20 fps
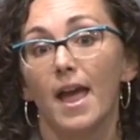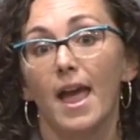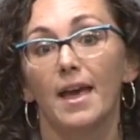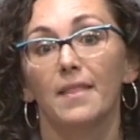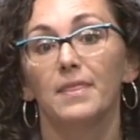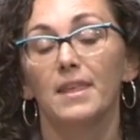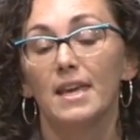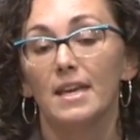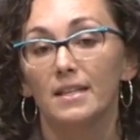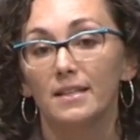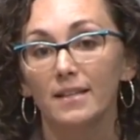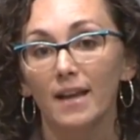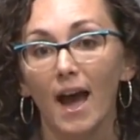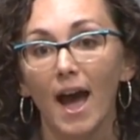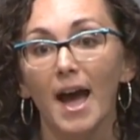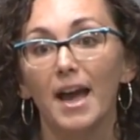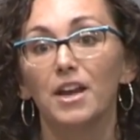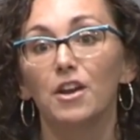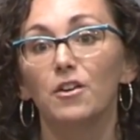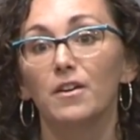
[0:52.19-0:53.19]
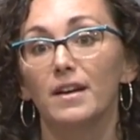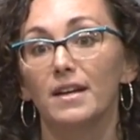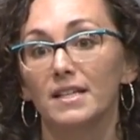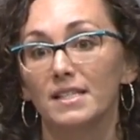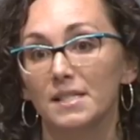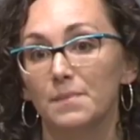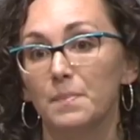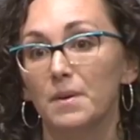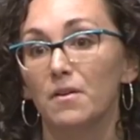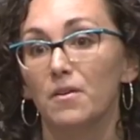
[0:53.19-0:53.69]
And the entire
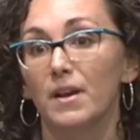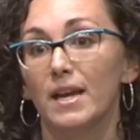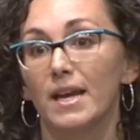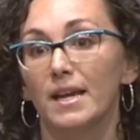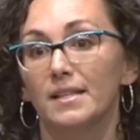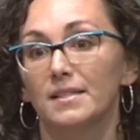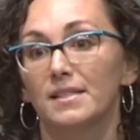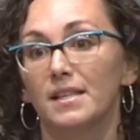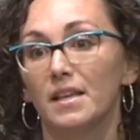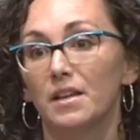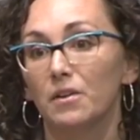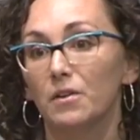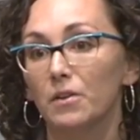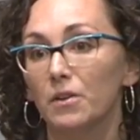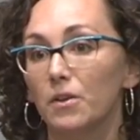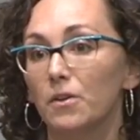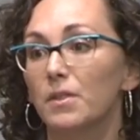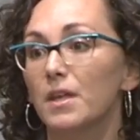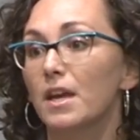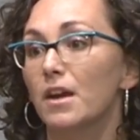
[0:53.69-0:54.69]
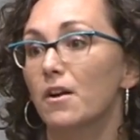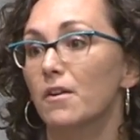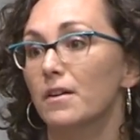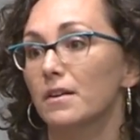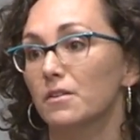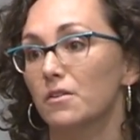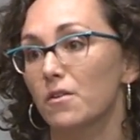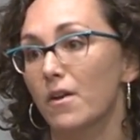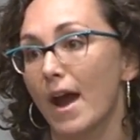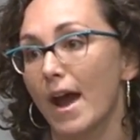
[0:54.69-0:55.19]
experience, including our
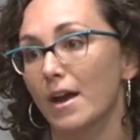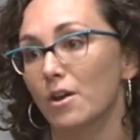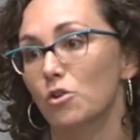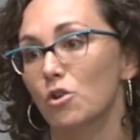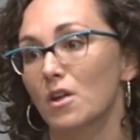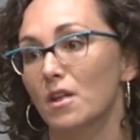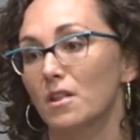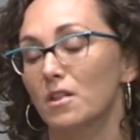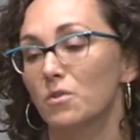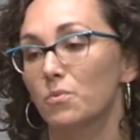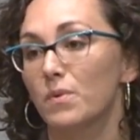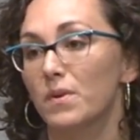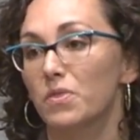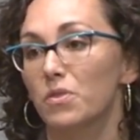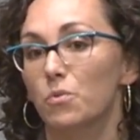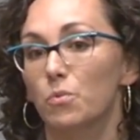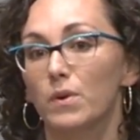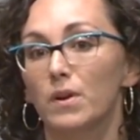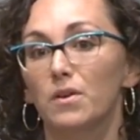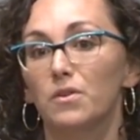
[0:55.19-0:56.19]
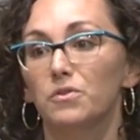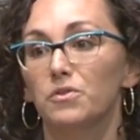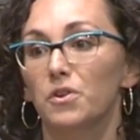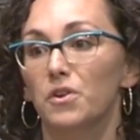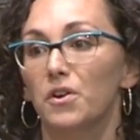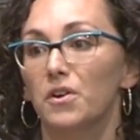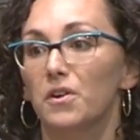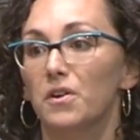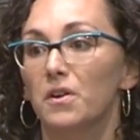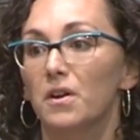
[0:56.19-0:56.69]
interactions with the
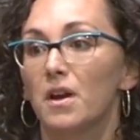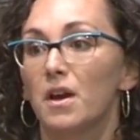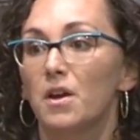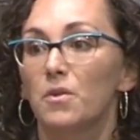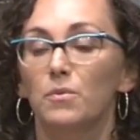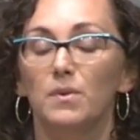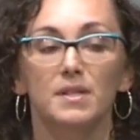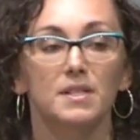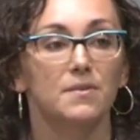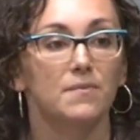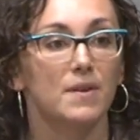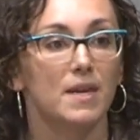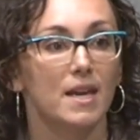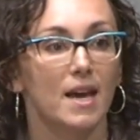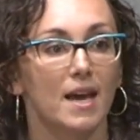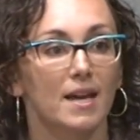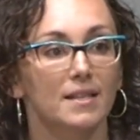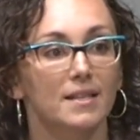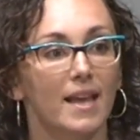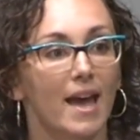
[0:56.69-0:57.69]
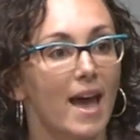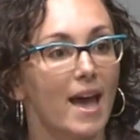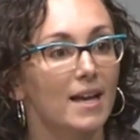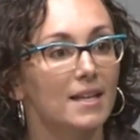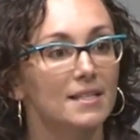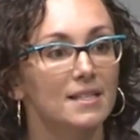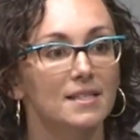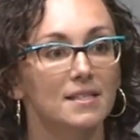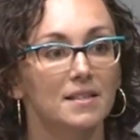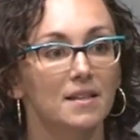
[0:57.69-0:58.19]
realtor, was via
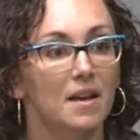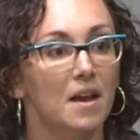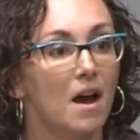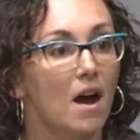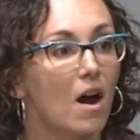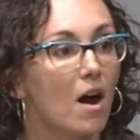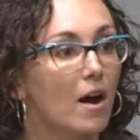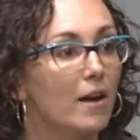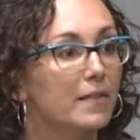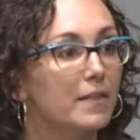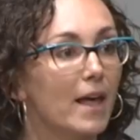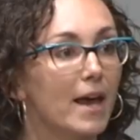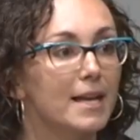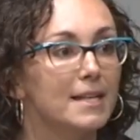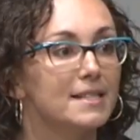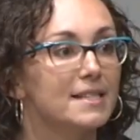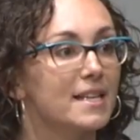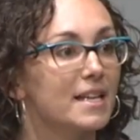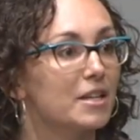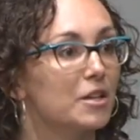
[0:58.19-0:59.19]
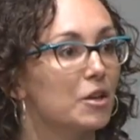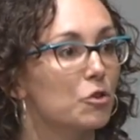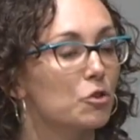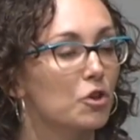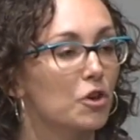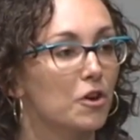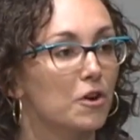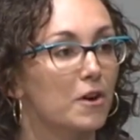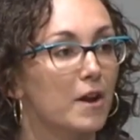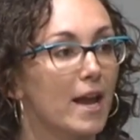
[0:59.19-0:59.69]
text, Online
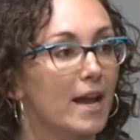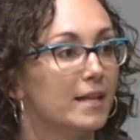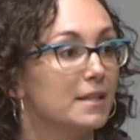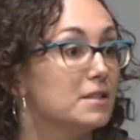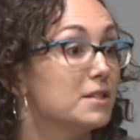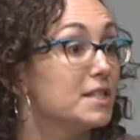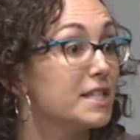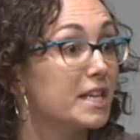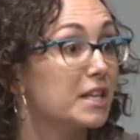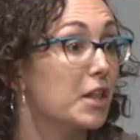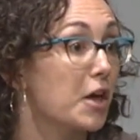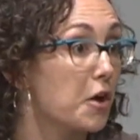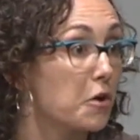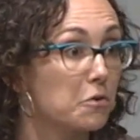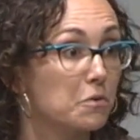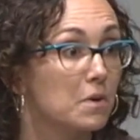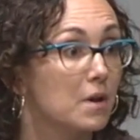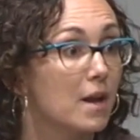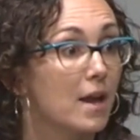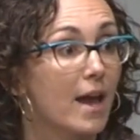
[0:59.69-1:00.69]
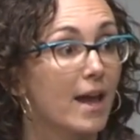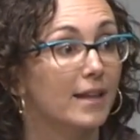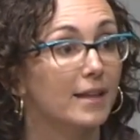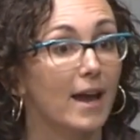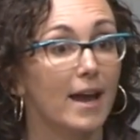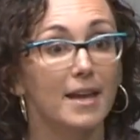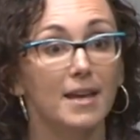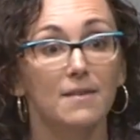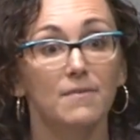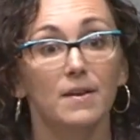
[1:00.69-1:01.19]
Signature, and Zillow. And
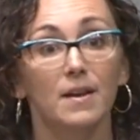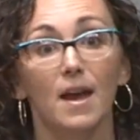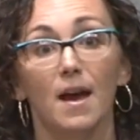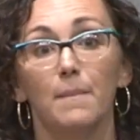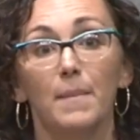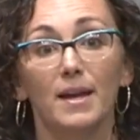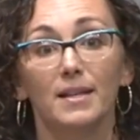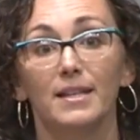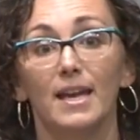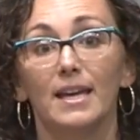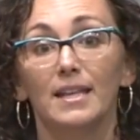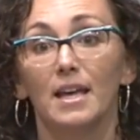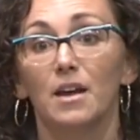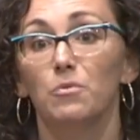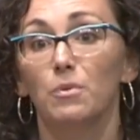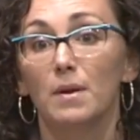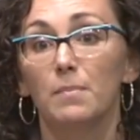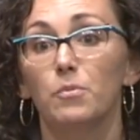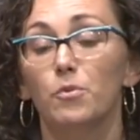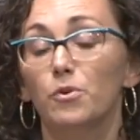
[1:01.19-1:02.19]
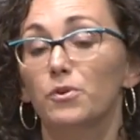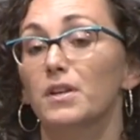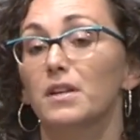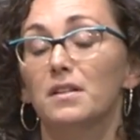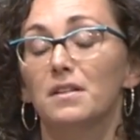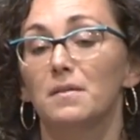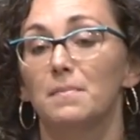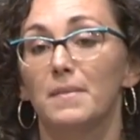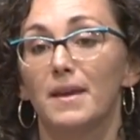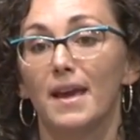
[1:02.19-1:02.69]
I even got my data
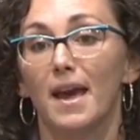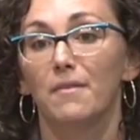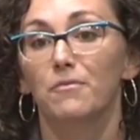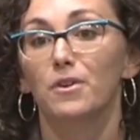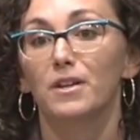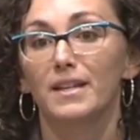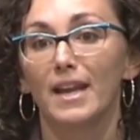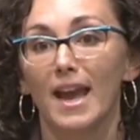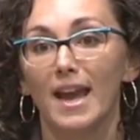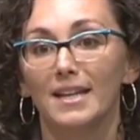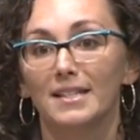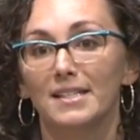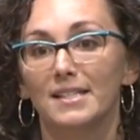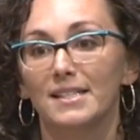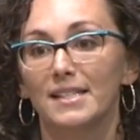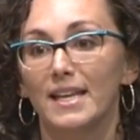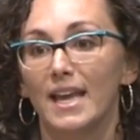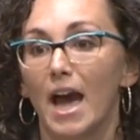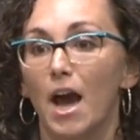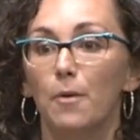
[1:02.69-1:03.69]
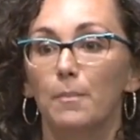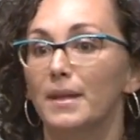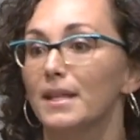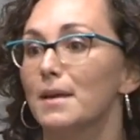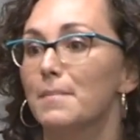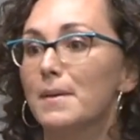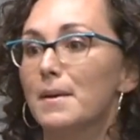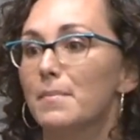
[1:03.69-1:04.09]
reported to me every day to see how many